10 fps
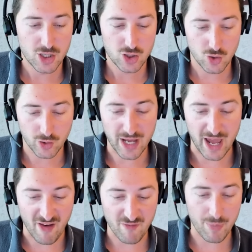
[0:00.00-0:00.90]
you're going to
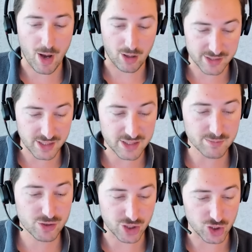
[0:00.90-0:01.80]
have policies and
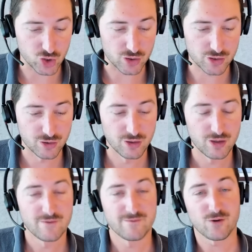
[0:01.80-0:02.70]
procedures
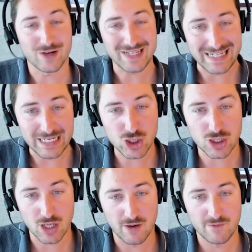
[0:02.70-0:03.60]
for
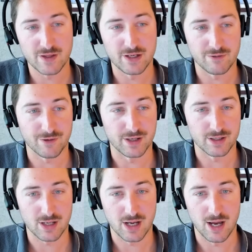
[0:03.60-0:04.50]
each of the
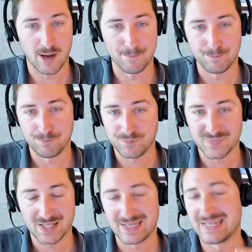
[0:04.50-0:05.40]
different
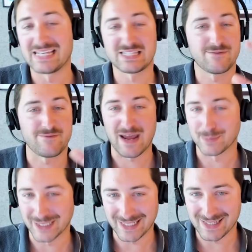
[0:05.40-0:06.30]
NIST
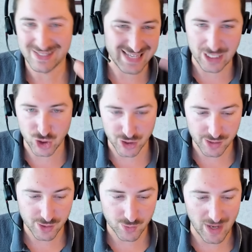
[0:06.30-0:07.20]
family
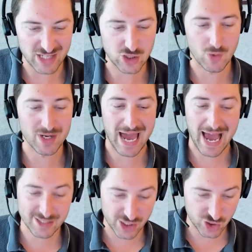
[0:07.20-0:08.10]
sections, right? So in
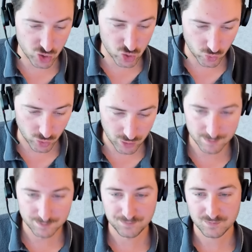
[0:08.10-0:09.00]
access control,
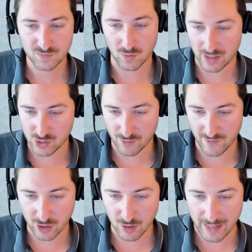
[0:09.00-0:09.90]
right? So if
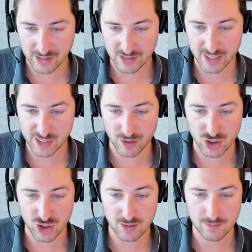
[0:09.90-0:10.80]
I go back to my
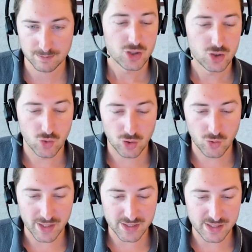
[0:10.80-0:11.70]
spreadsheet, you're
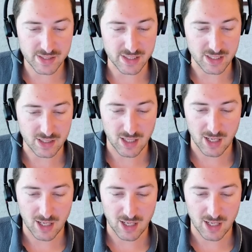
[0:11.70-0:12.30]
going to see